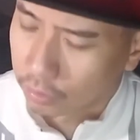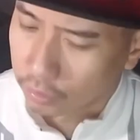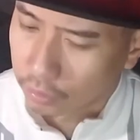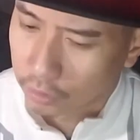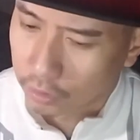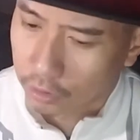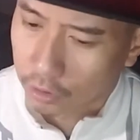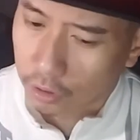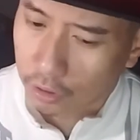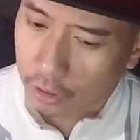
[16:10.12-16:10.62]

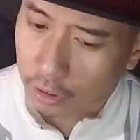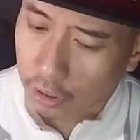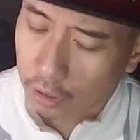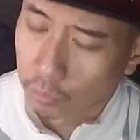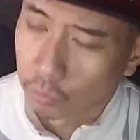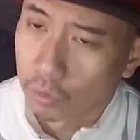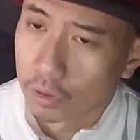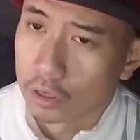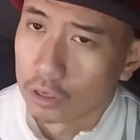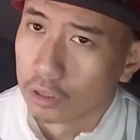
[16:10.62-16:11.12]
starting to get
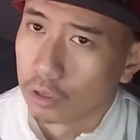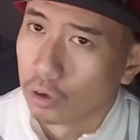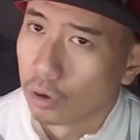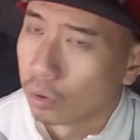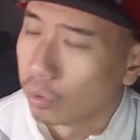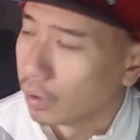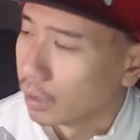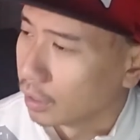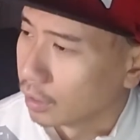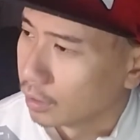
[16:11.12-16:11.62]
really
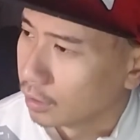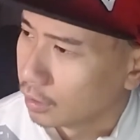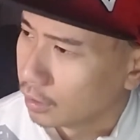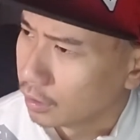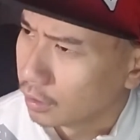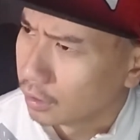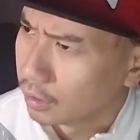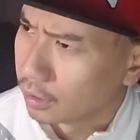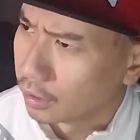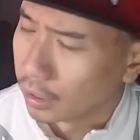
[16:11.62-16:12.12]
low, and
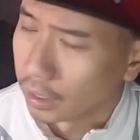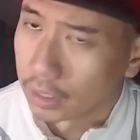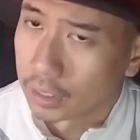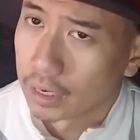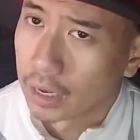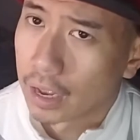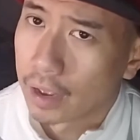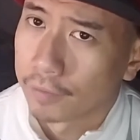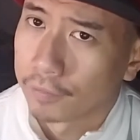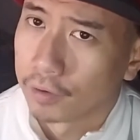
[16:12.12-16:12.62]
I
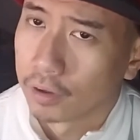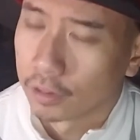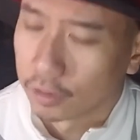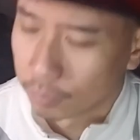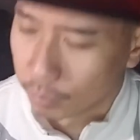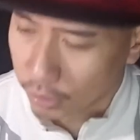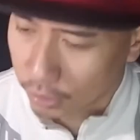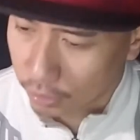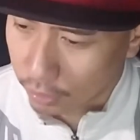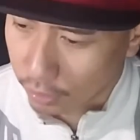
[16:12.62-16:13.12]
didn't have as much